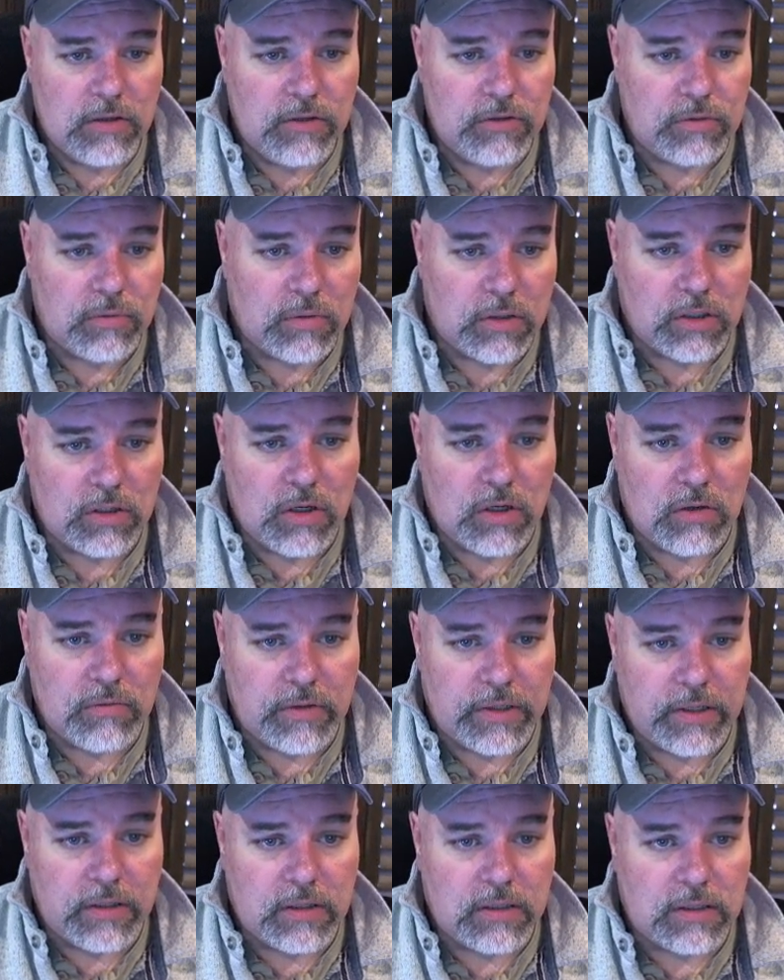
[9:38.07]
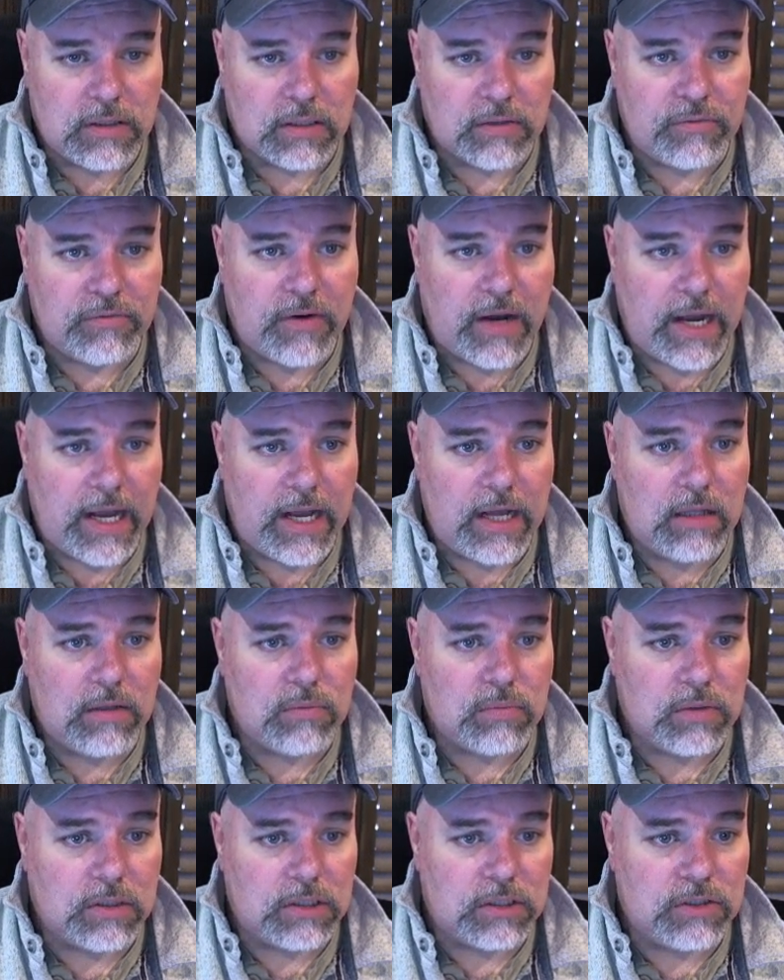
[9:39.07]
so we're going to go over here and click
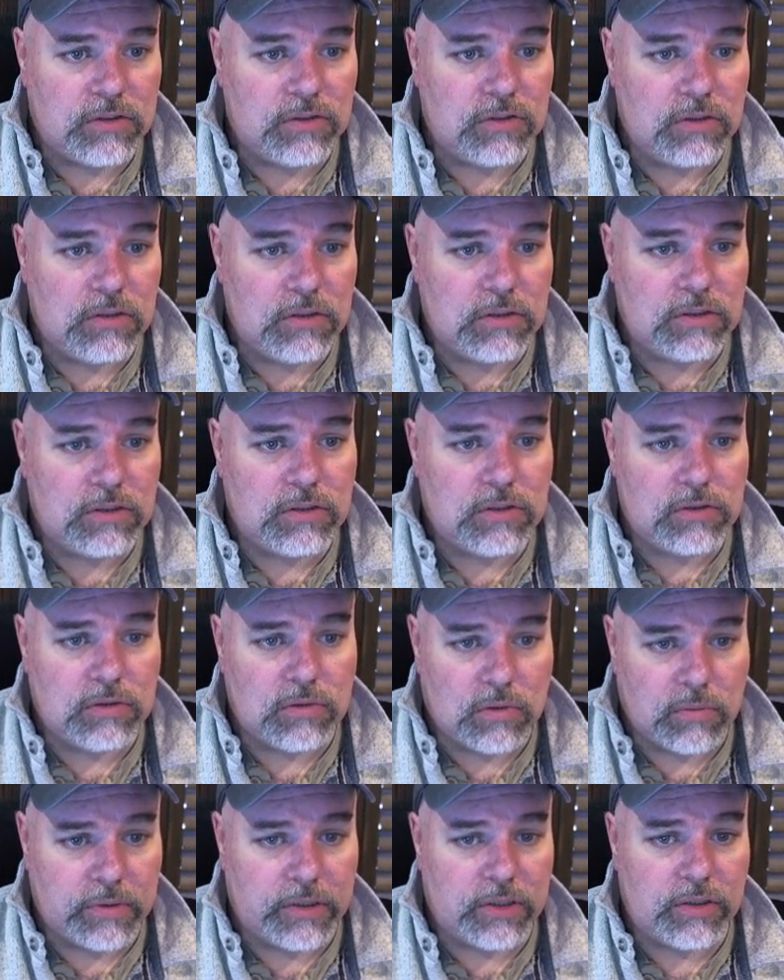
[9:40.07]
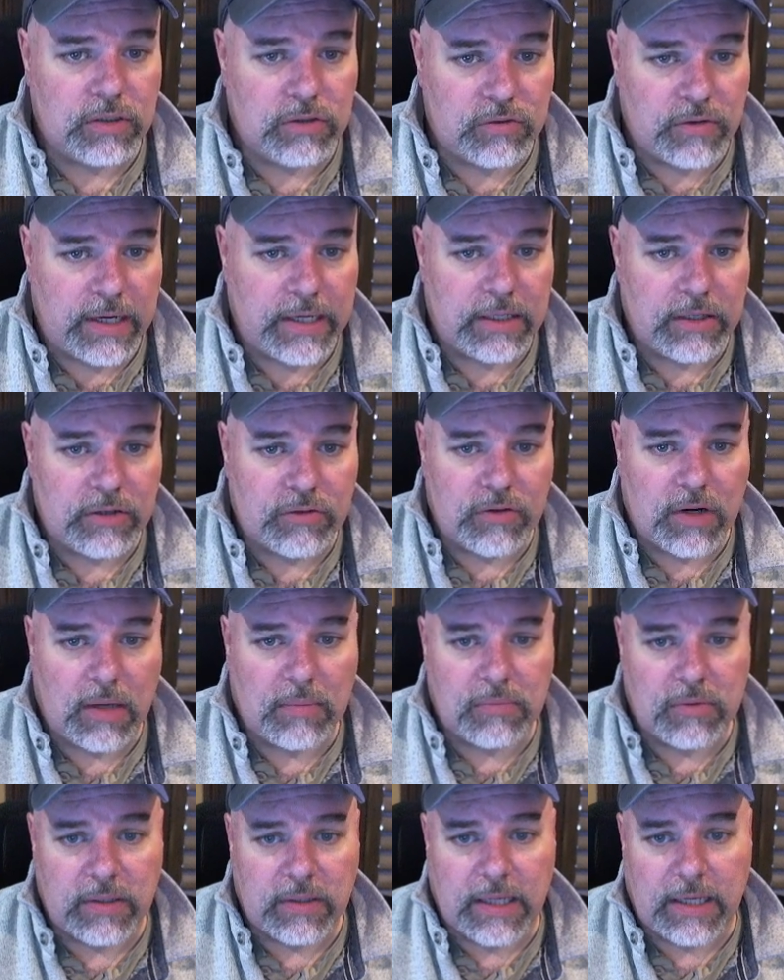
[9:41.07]
File. We're going to search, or we could have dragged and
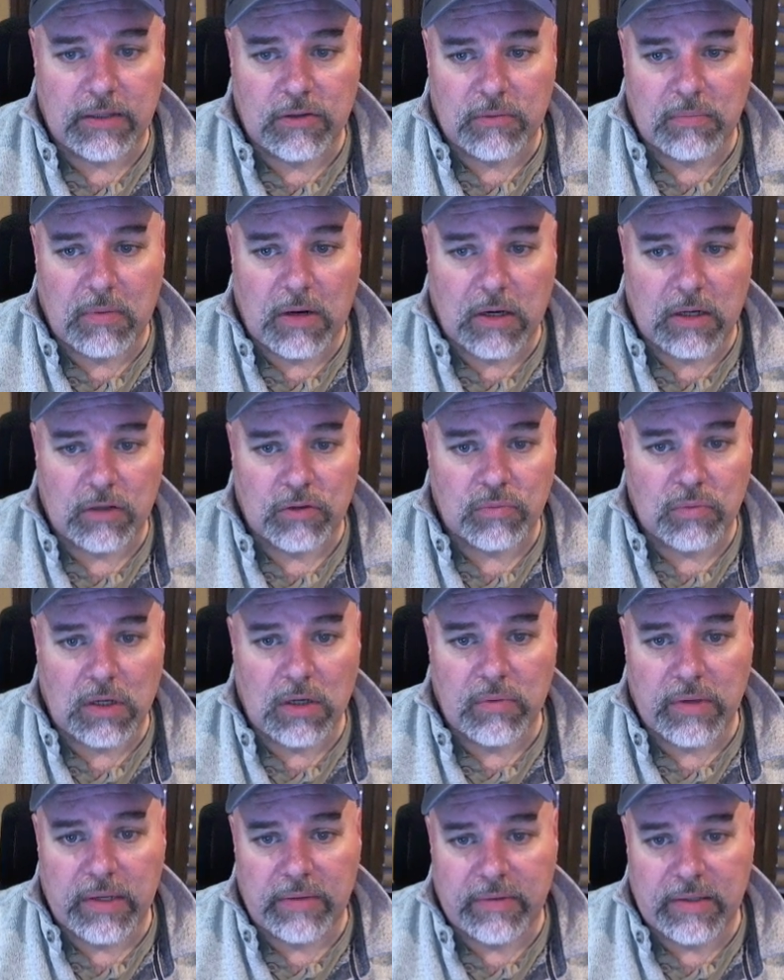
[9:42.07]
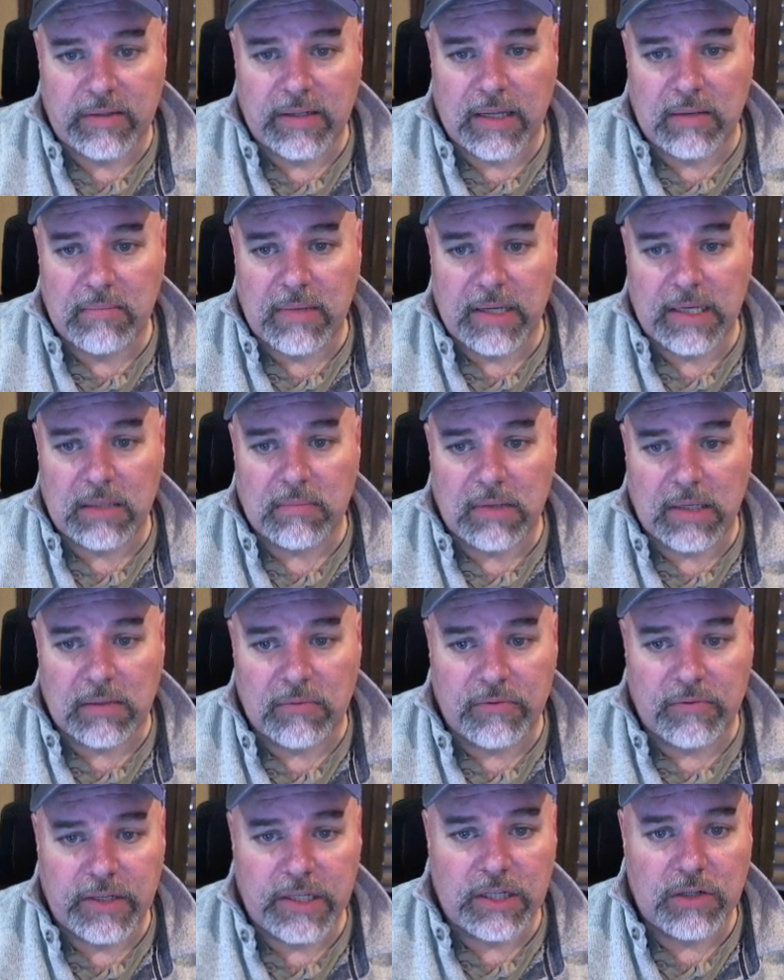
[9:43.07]
dropped to that spot as well. We have a 10 megabyte
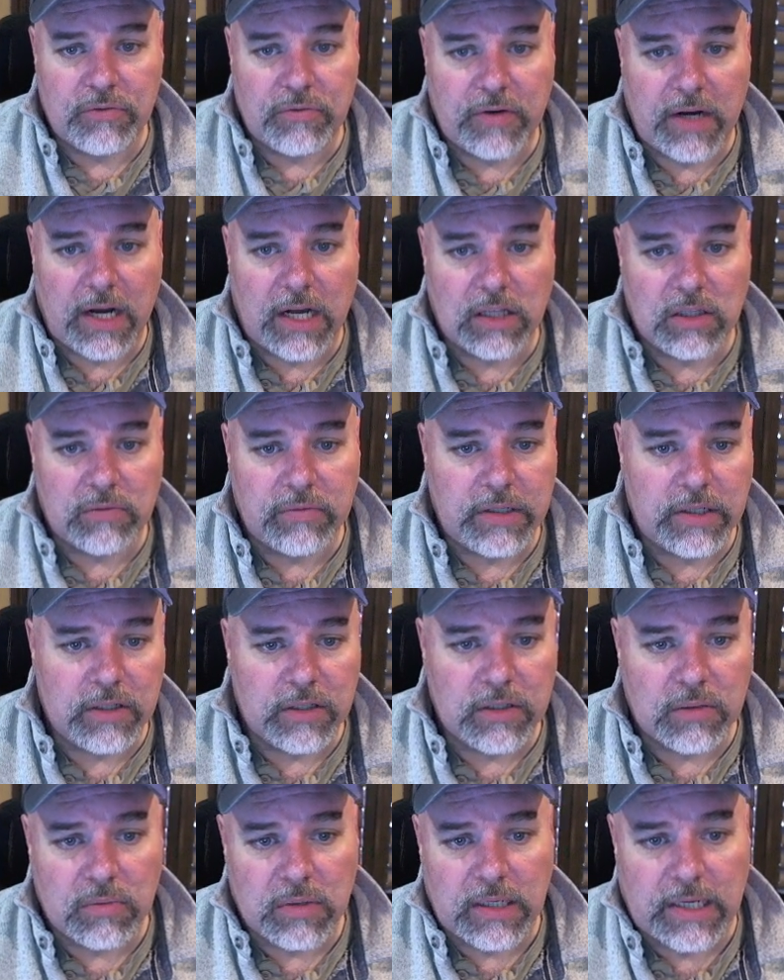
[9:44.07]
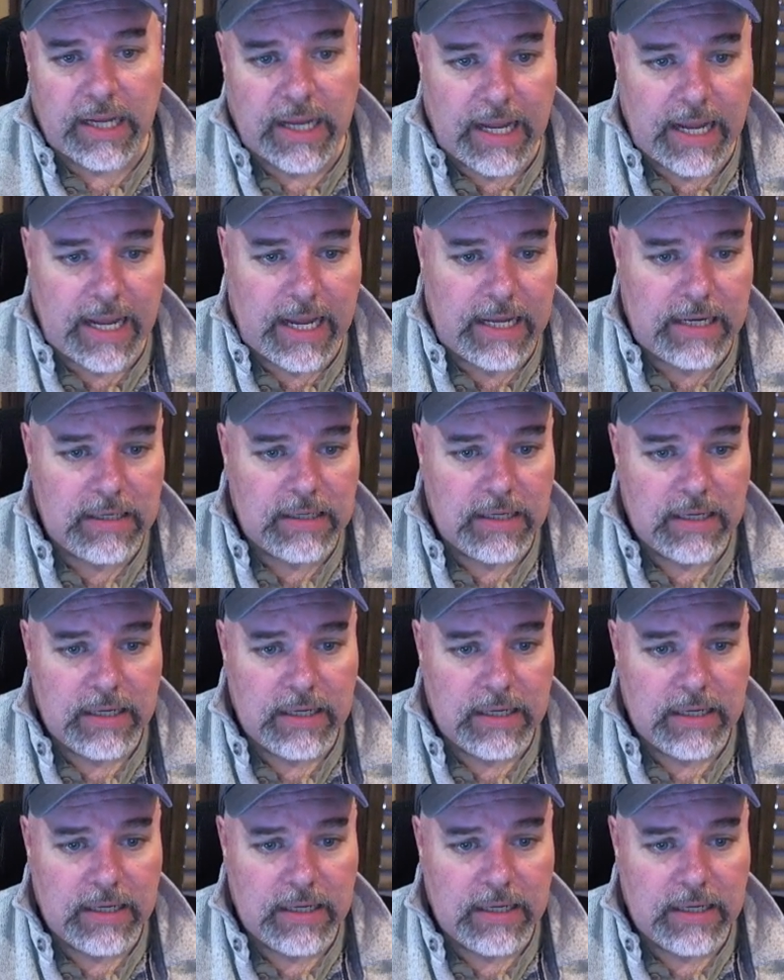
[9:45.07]
video file over here that we're going to add.